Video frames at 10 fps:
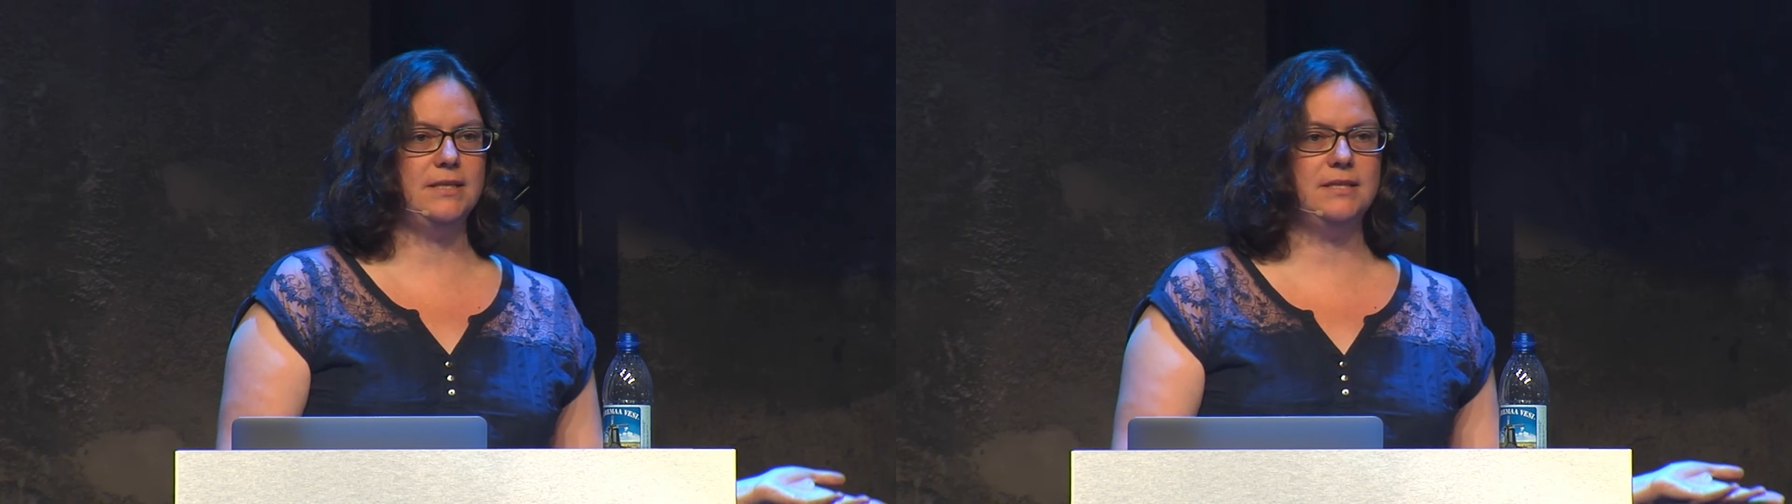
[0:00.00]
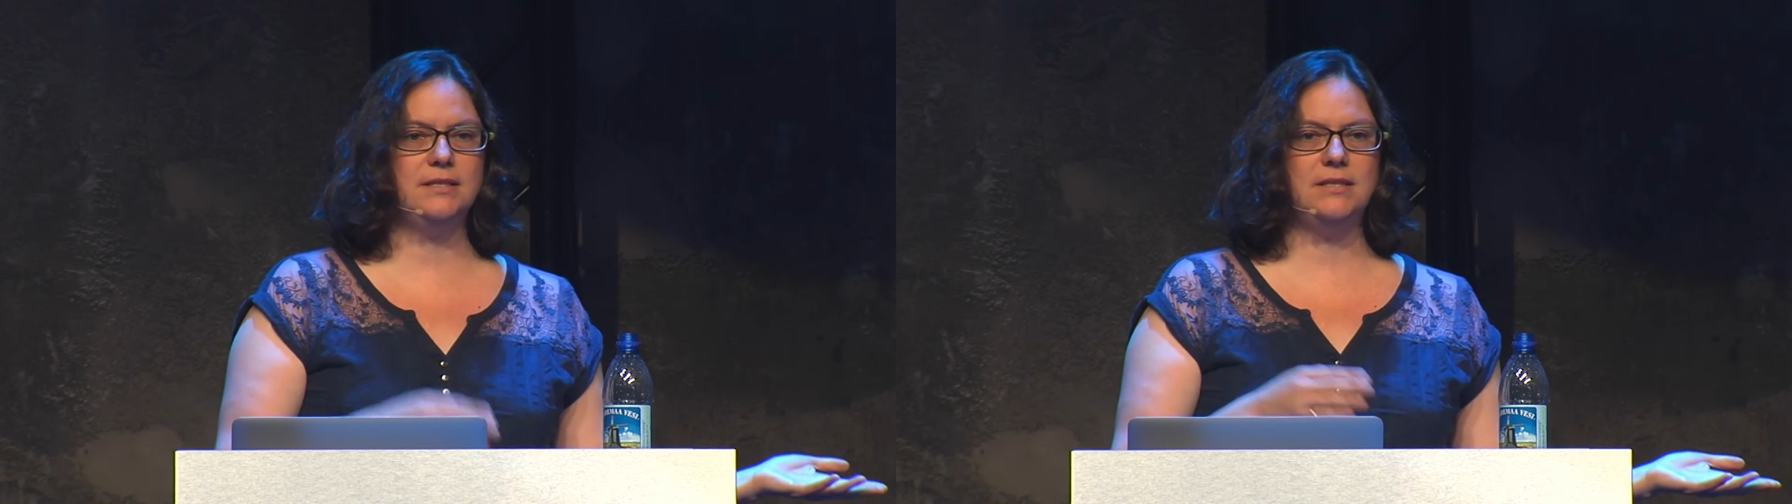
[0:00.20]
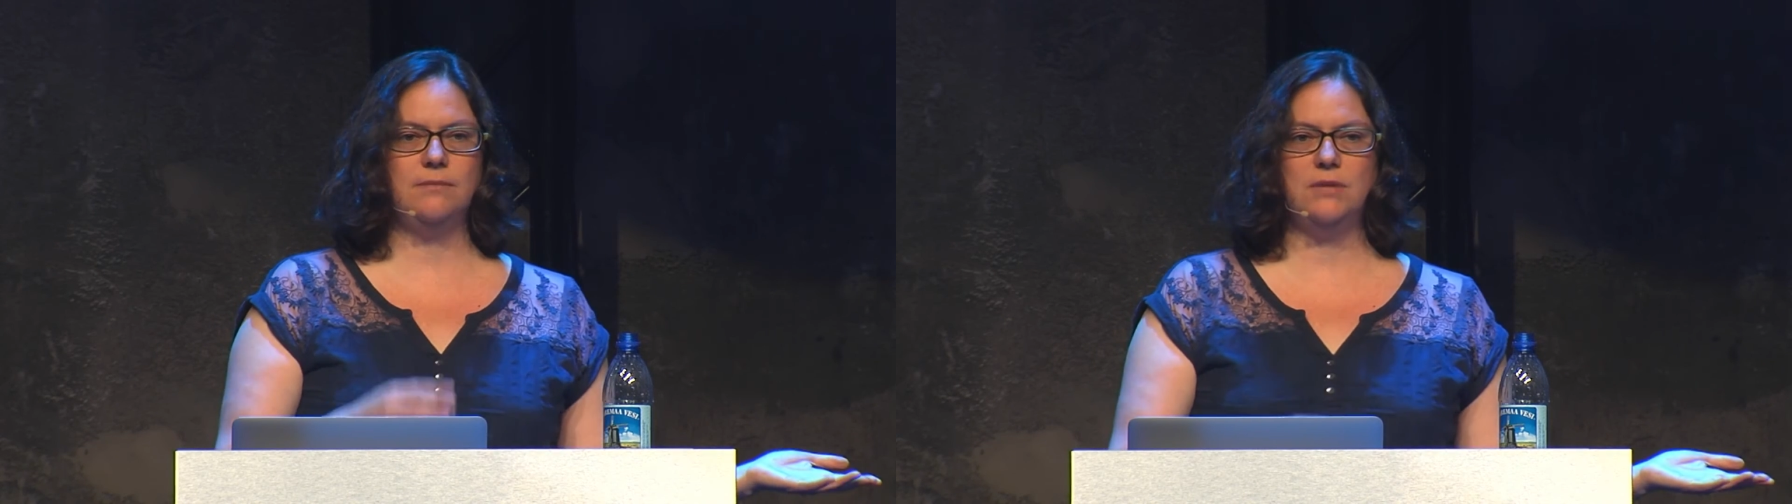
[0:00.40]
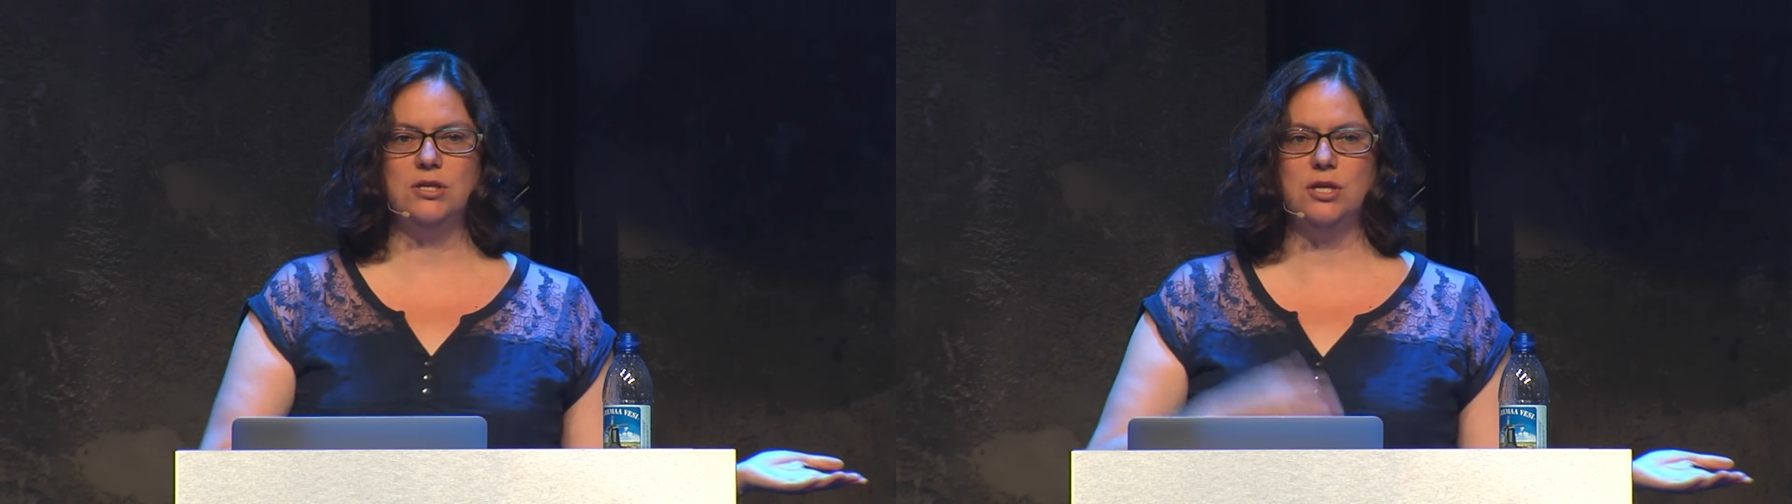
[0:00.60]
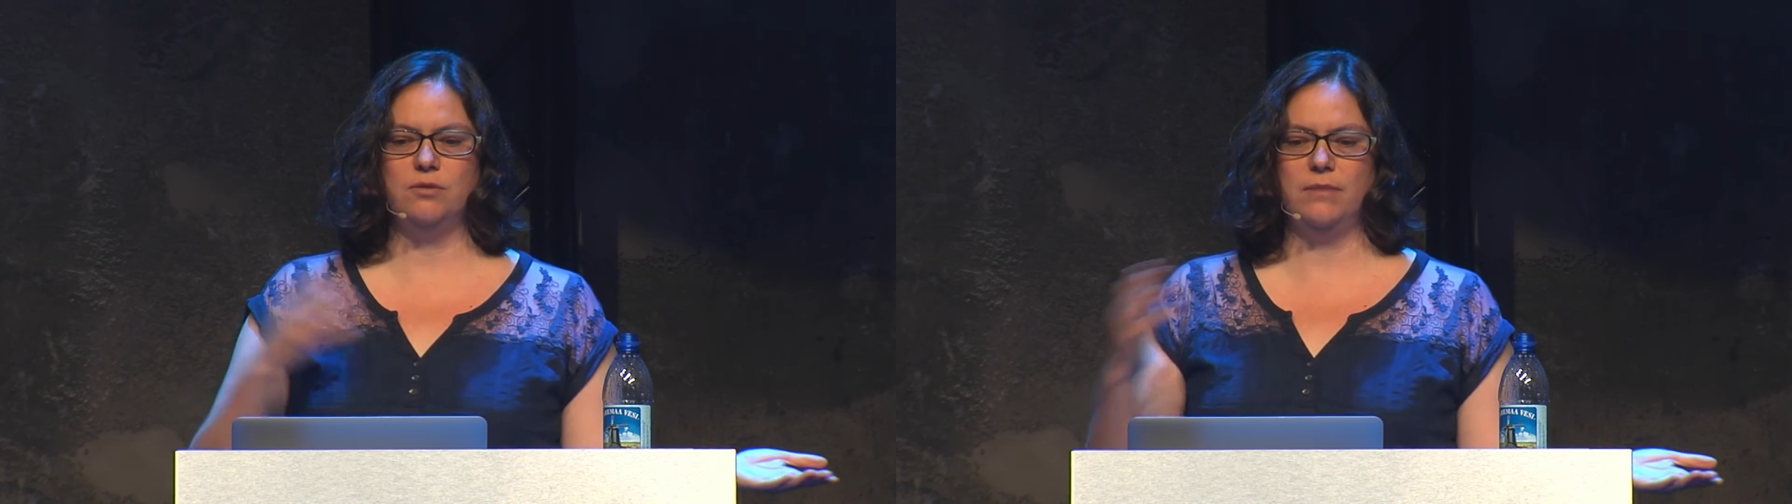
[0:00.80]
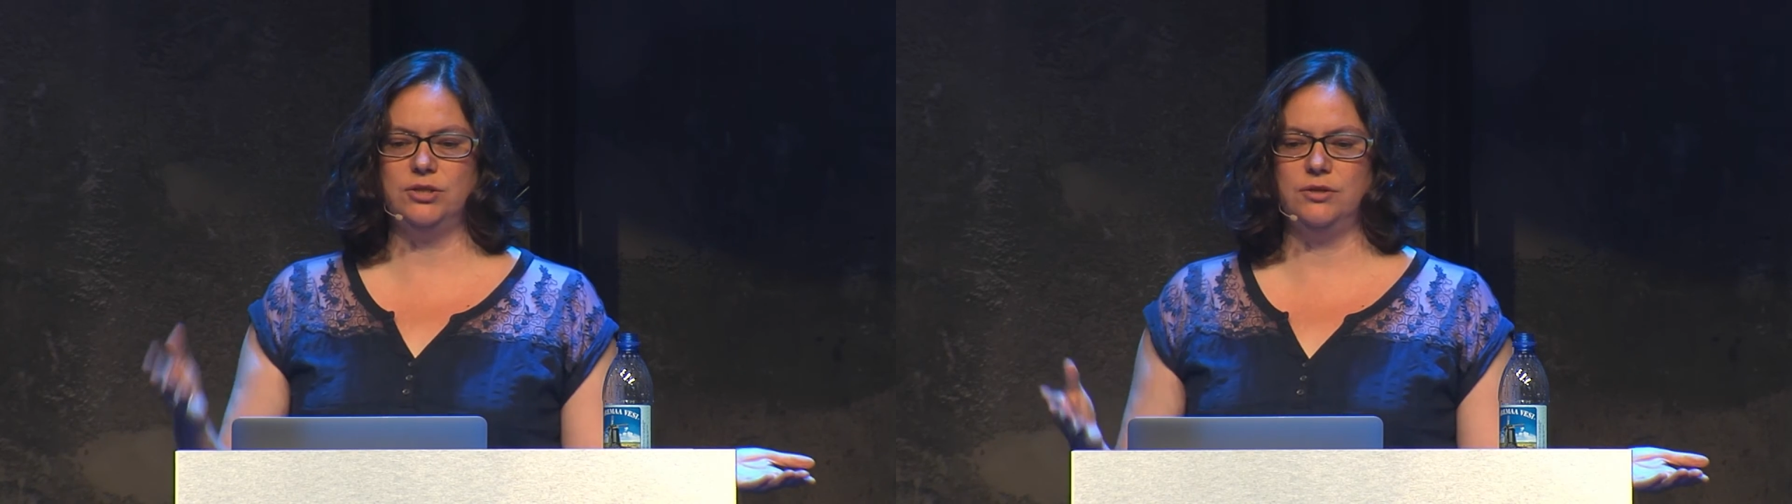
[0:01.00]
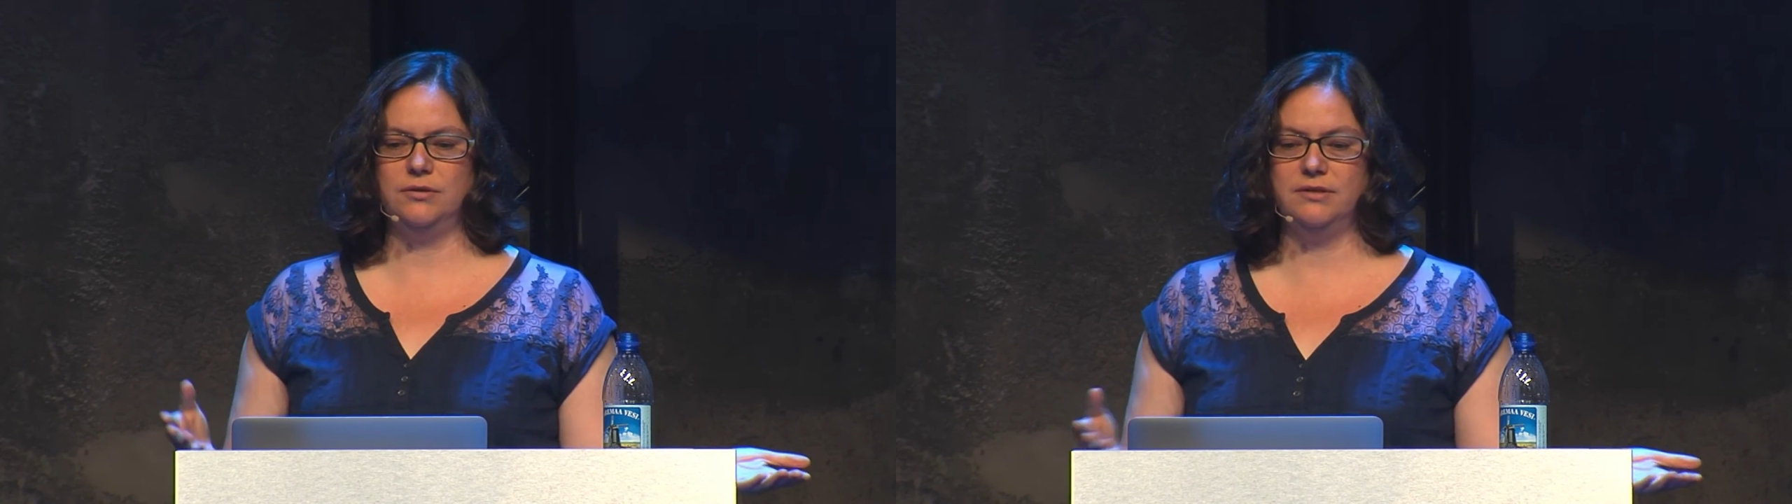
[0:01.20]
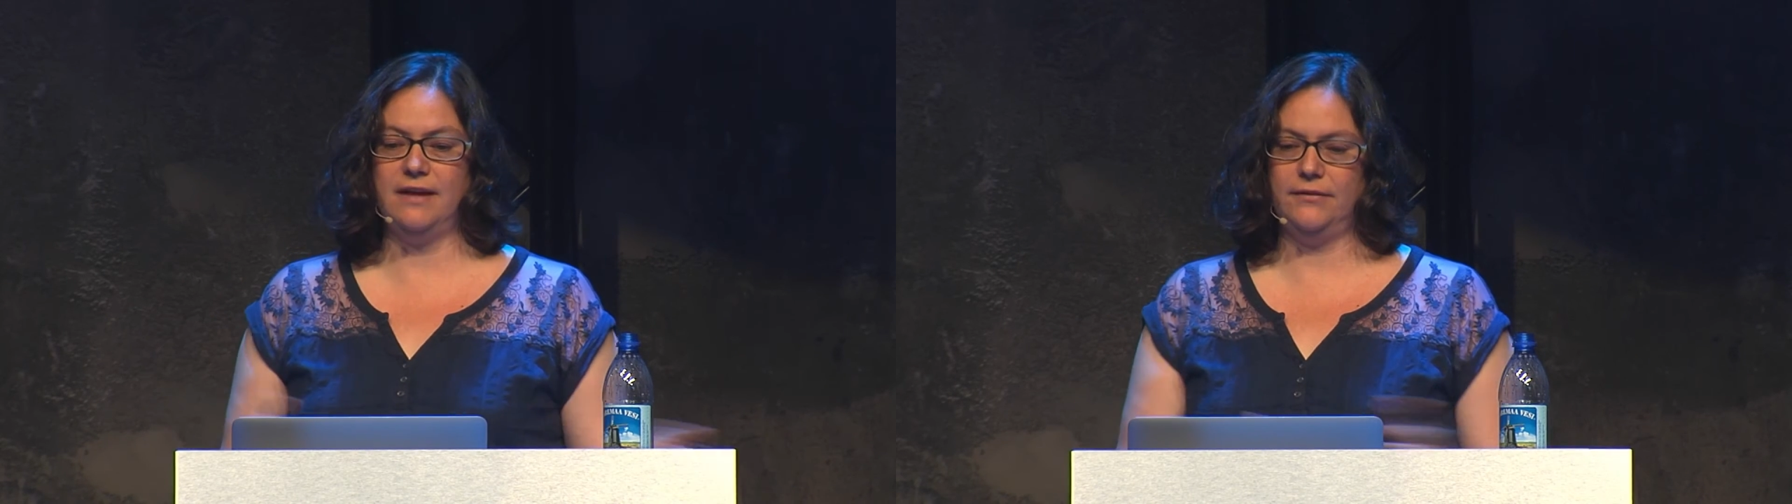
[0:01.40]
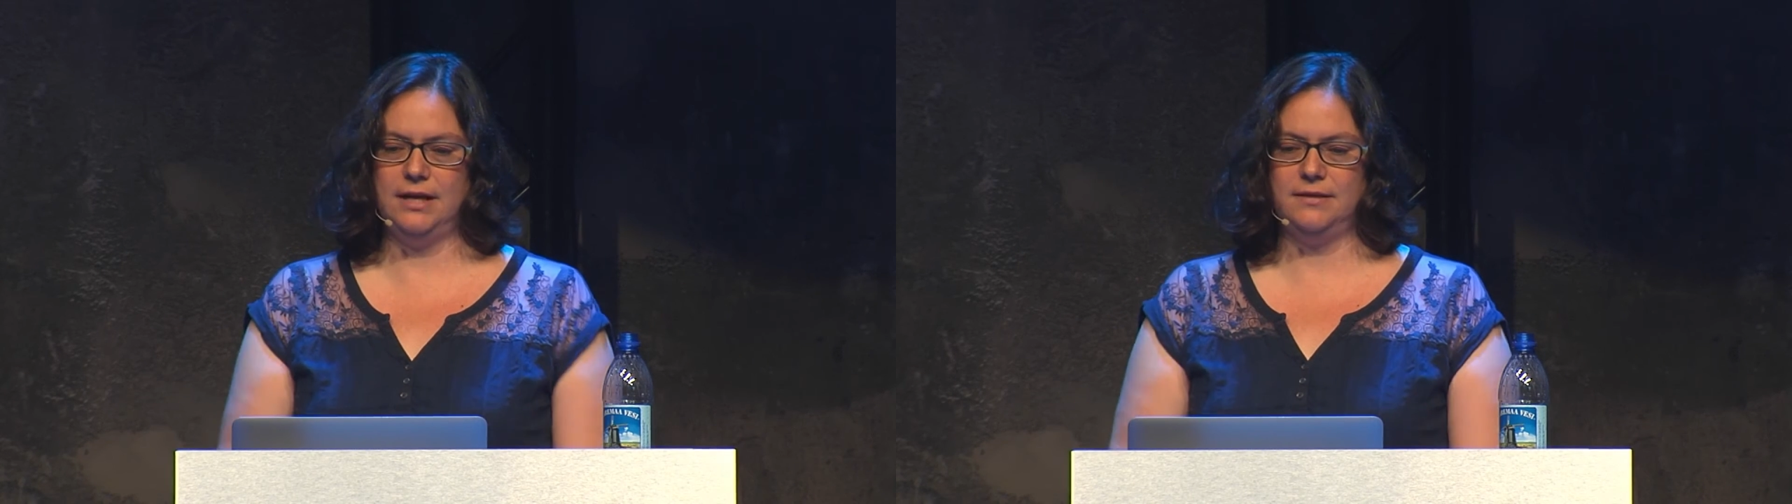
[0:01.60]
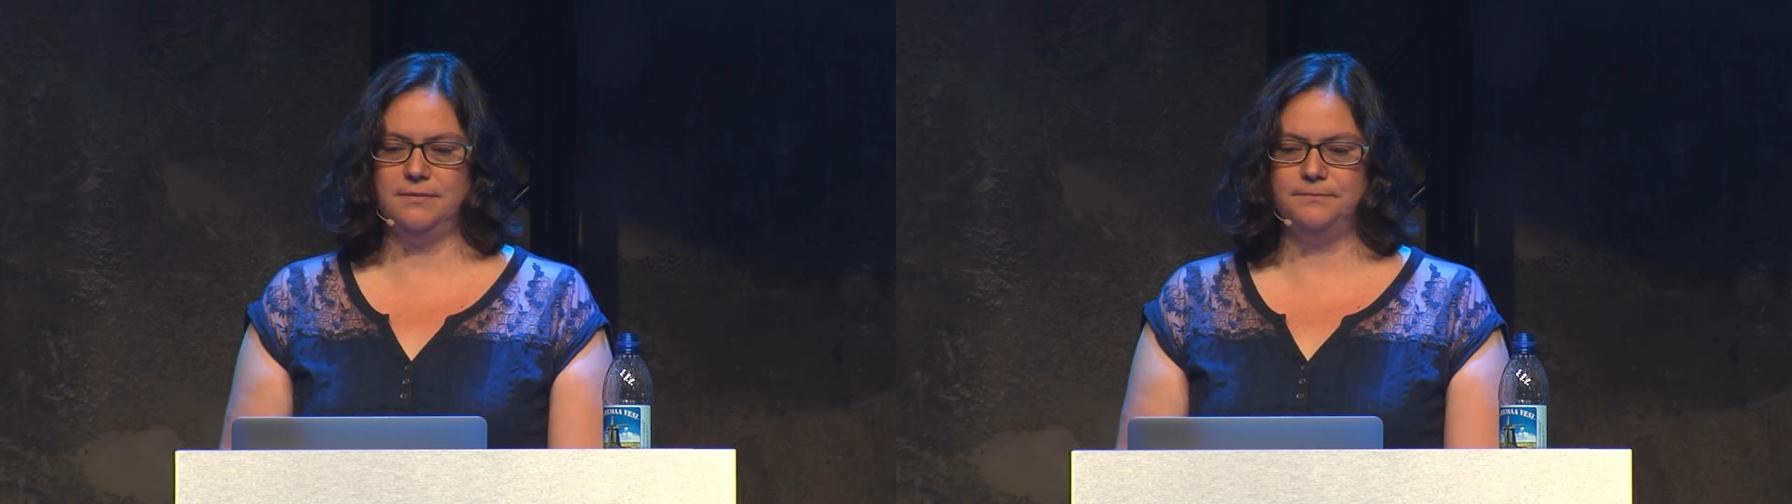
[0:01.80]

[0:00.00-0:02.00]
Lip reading: is the same thing that you measure to validate them.